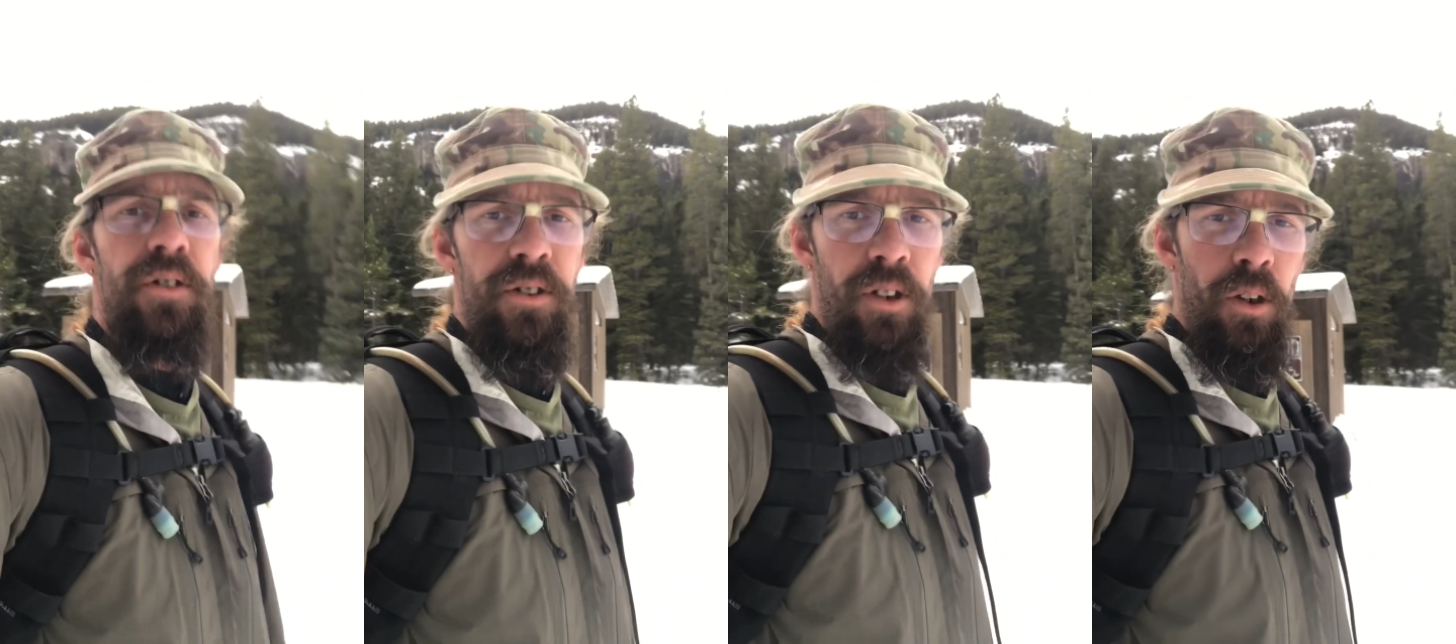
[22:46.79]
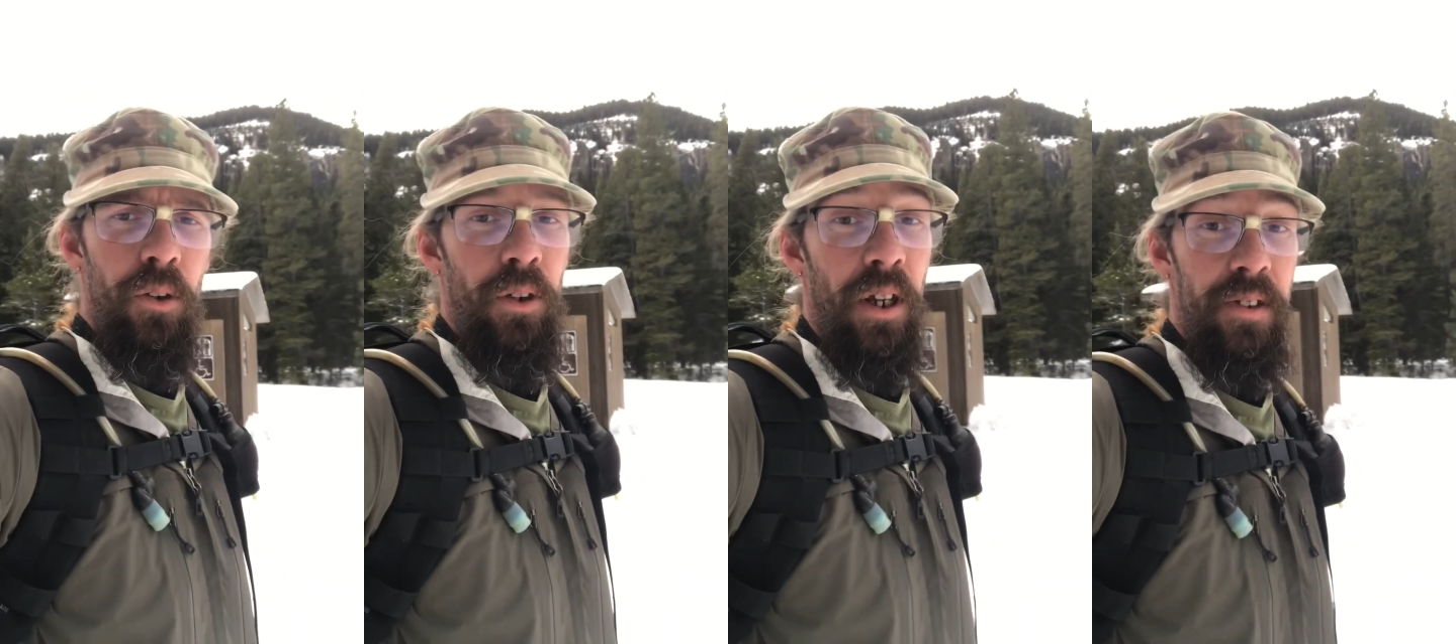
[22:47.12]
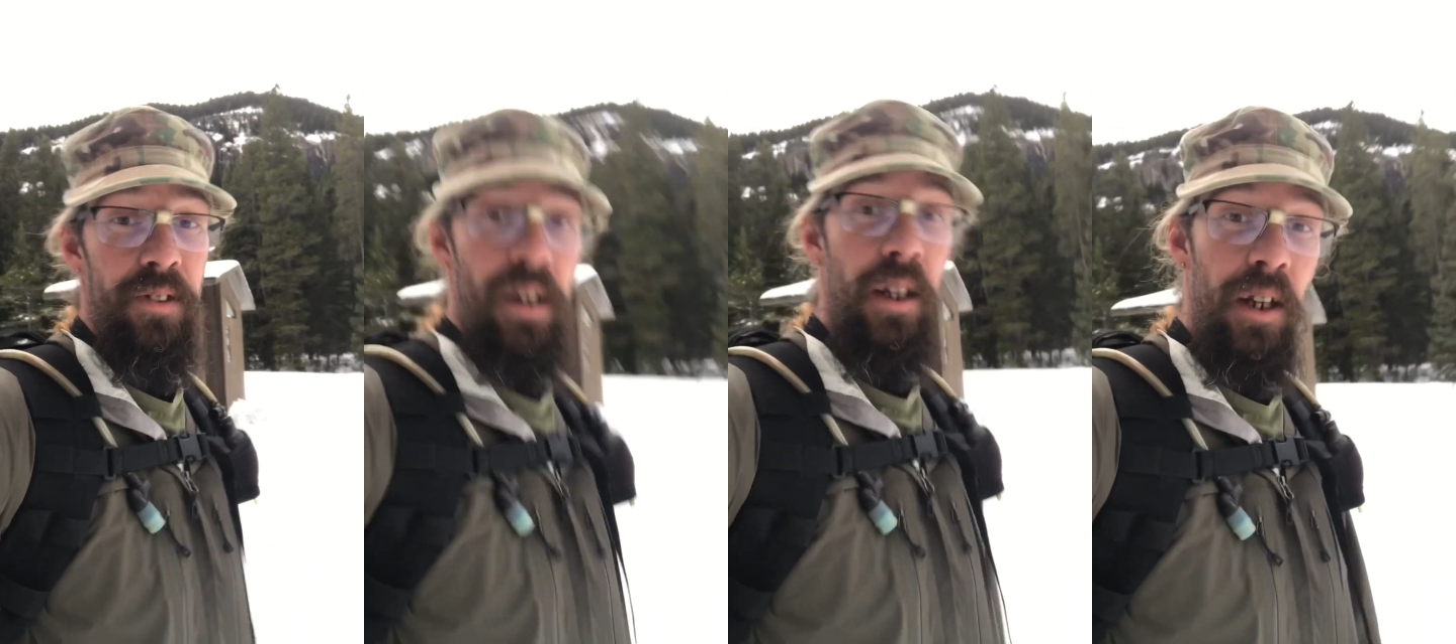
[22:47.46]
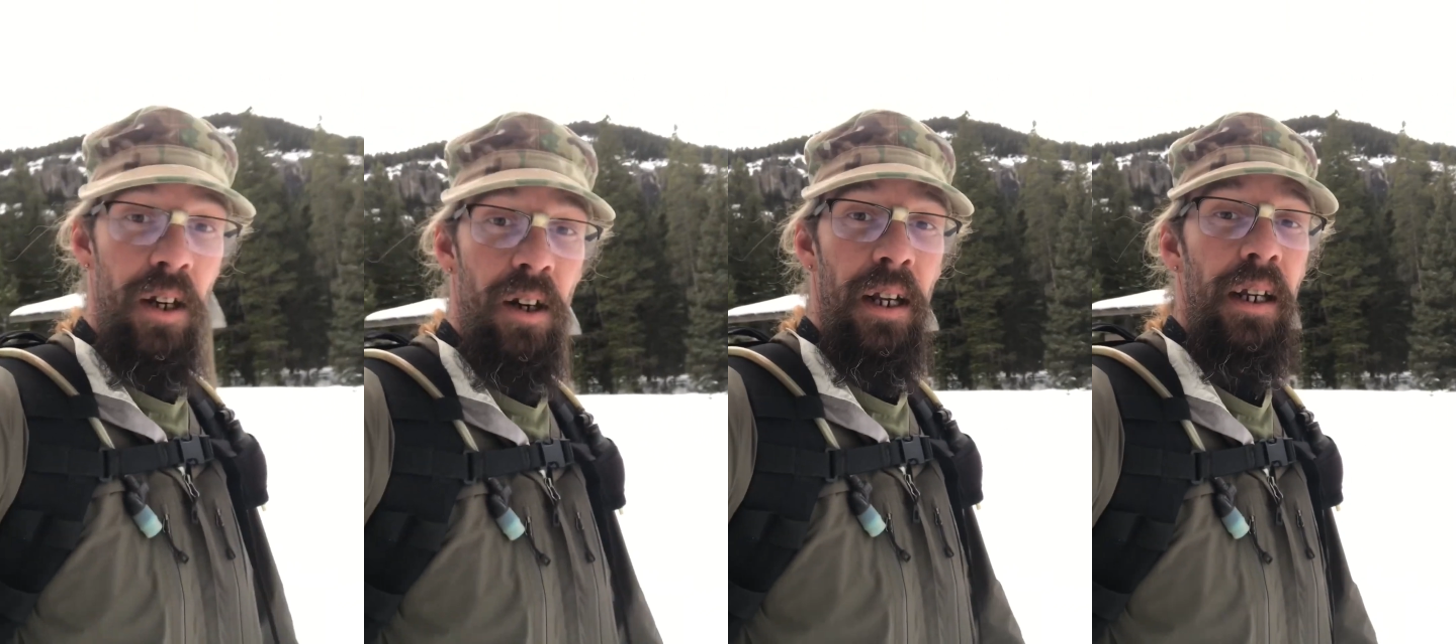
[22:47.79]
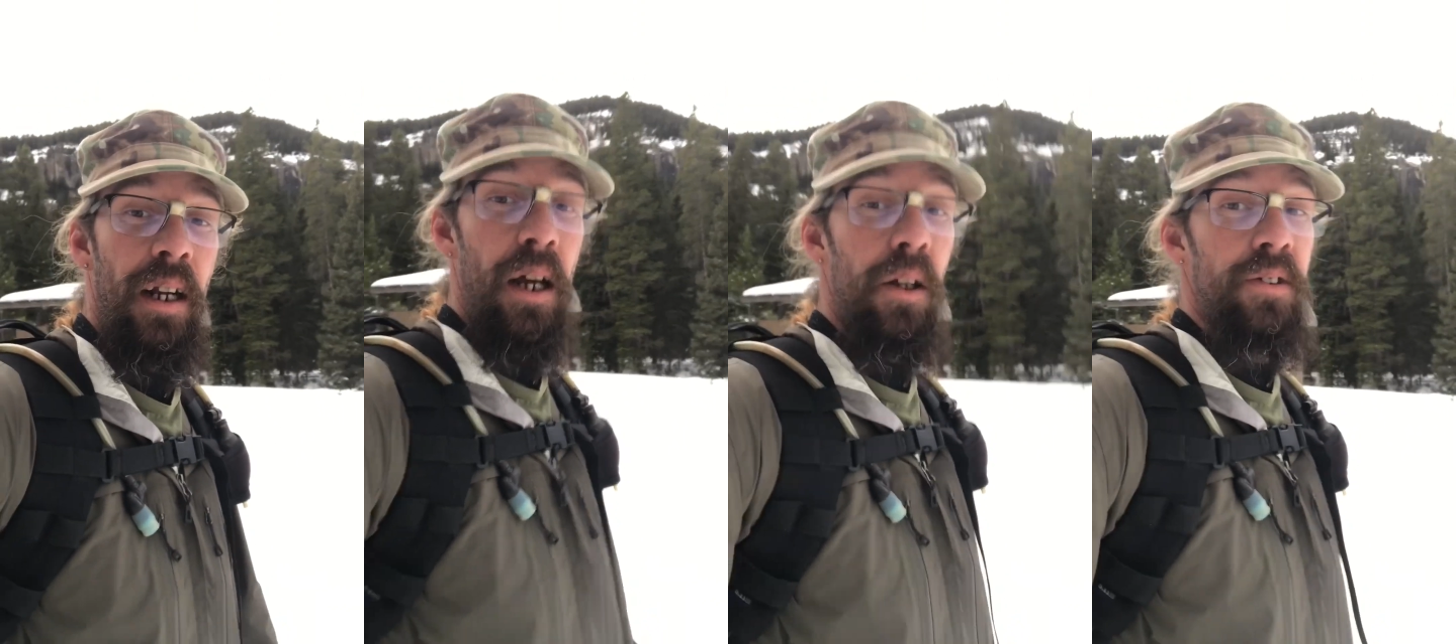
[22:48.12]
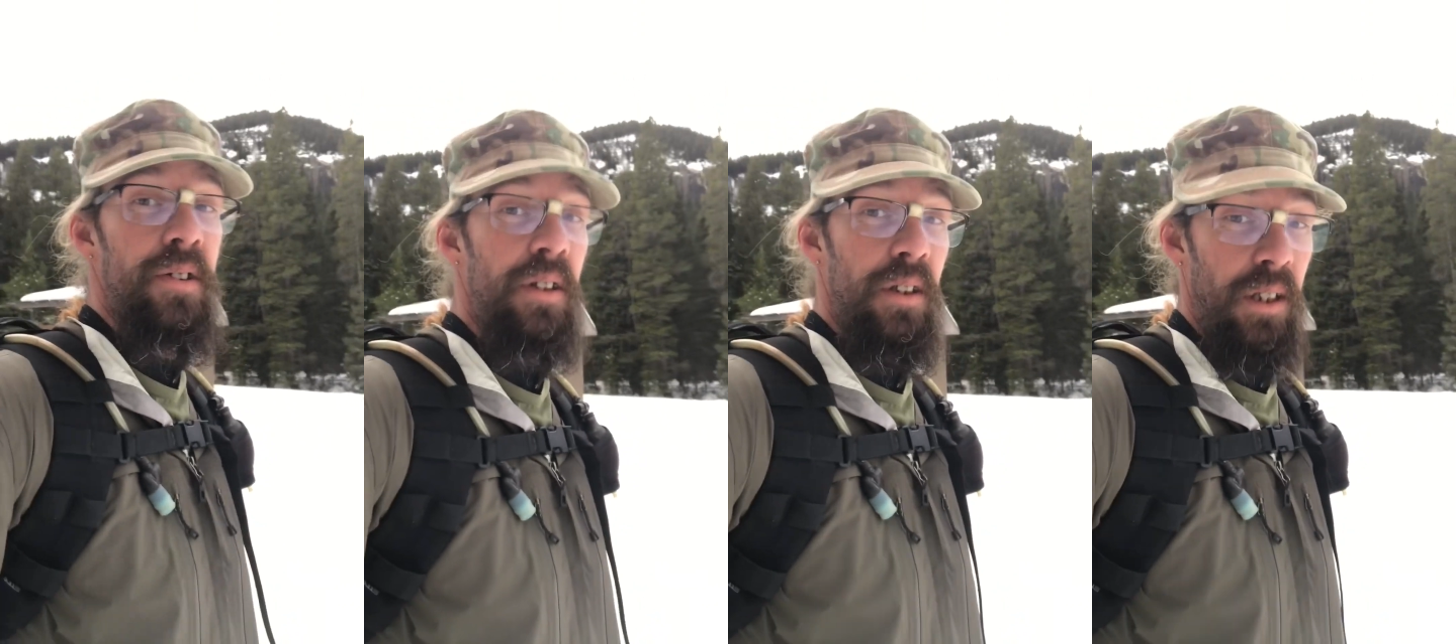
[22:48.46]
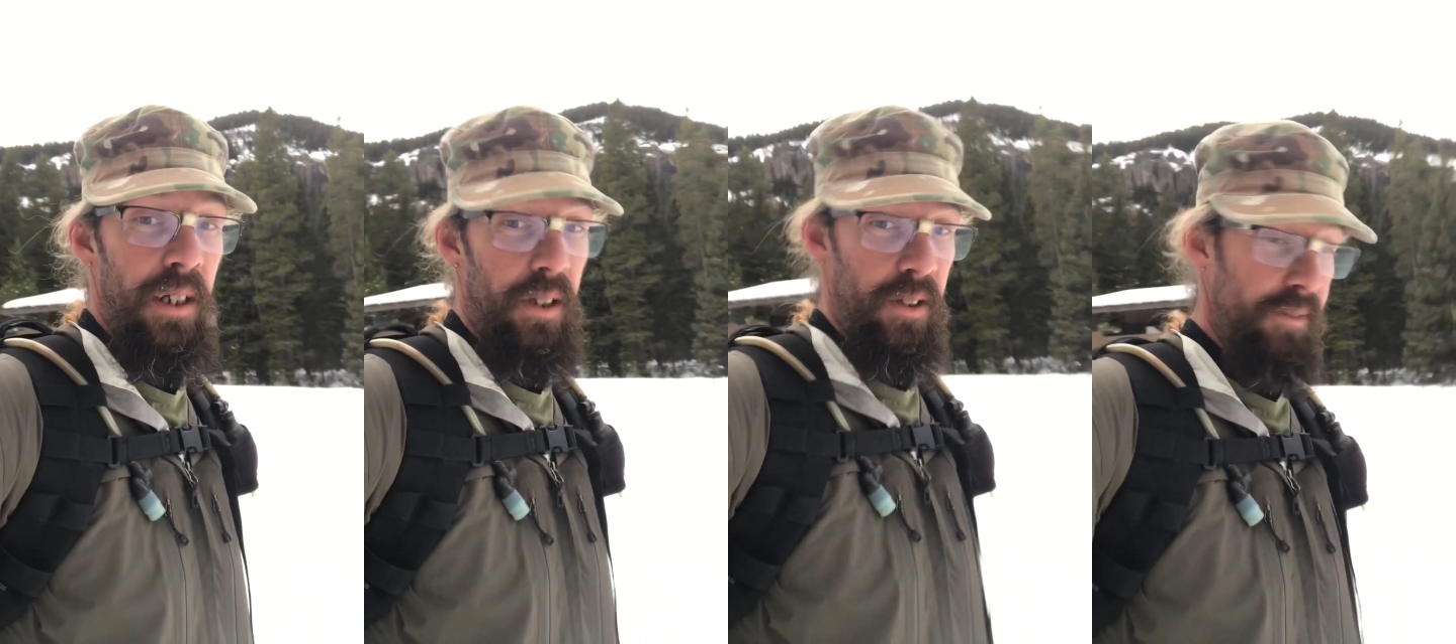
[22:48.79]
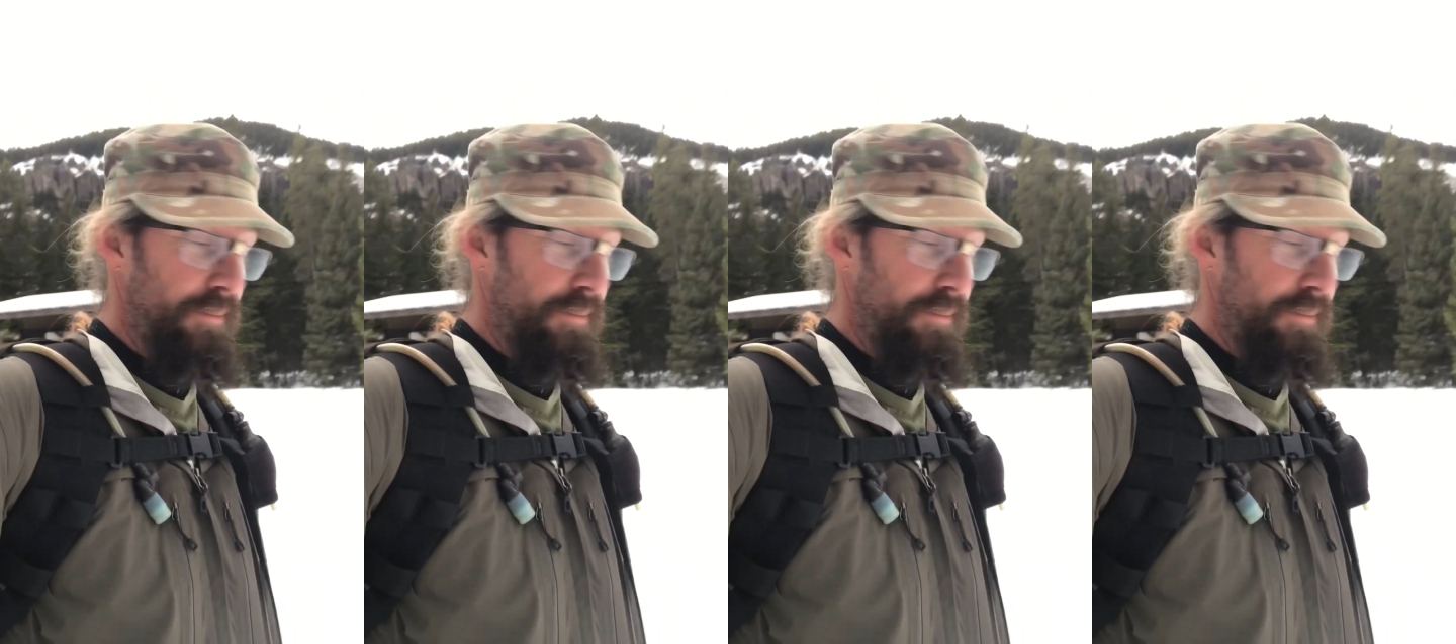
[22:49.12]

So you guys take care, and I'll see you later.